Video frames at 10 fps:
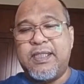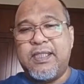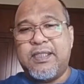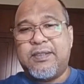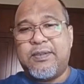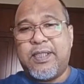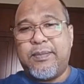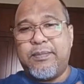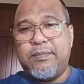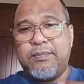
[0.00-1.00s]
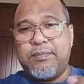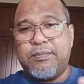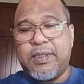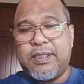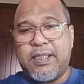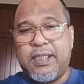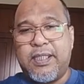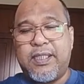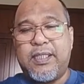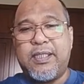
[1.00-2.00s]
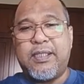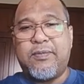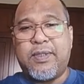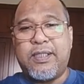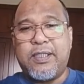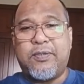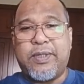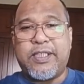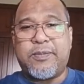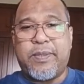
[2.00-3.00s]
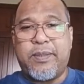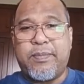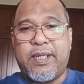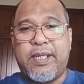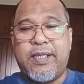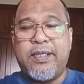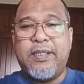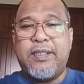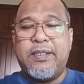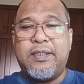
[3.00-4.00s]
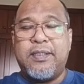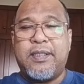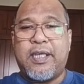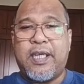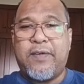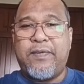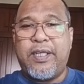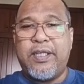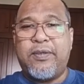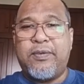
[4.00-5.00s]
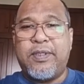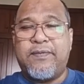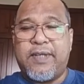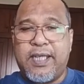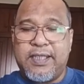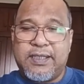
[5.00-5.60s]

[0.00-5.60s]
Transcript: So they actually wanted to expand by having the rural flights.